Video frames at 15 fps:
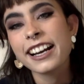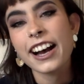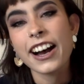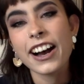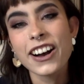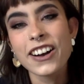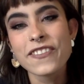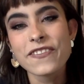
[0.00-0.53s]

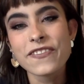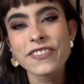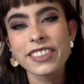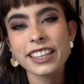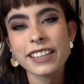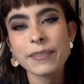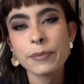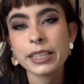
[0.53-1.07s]

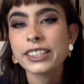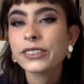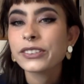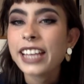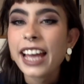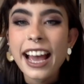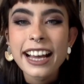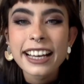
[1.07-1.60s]
But still
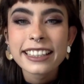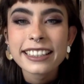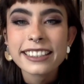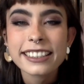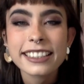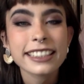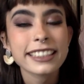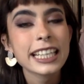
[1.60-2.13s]

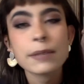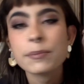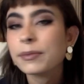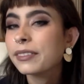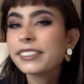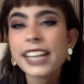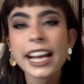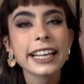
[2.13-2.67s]
text, just keep
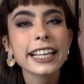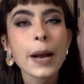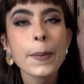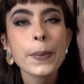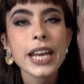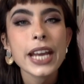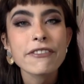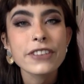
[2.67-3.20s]
checking up
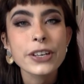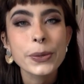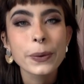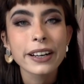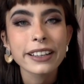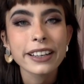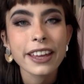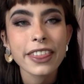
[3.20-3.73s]
on
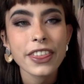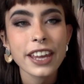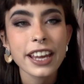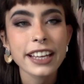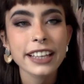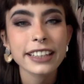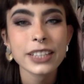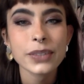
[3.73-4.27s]
everyone. I
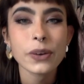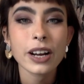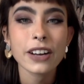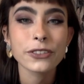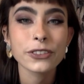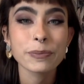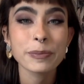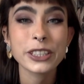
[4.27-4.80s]
think that's what
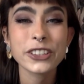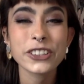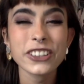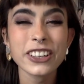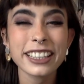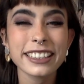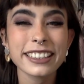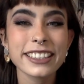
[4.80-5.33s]
I've been
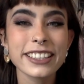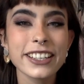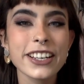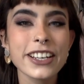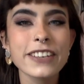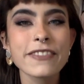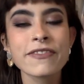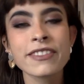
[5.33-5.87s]
trying to
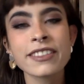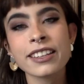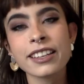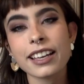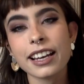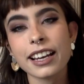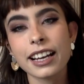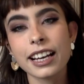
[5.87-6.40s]
do,
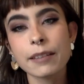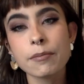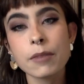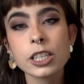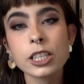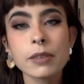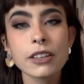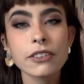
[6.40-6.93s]
and
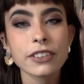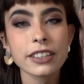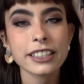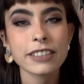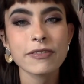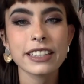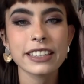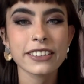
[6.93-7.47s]
most of my friends
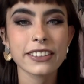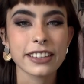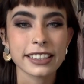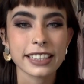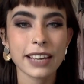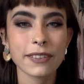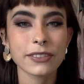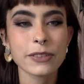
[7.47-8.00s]
have been doing the
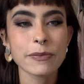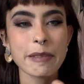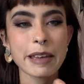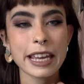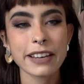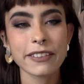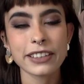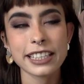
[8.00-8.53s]
same to
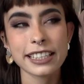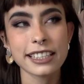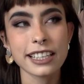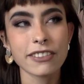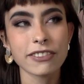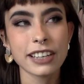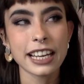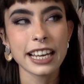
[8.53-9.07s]
me, which is
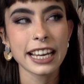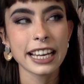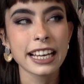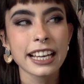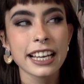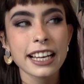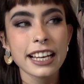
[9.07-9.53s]
lovely.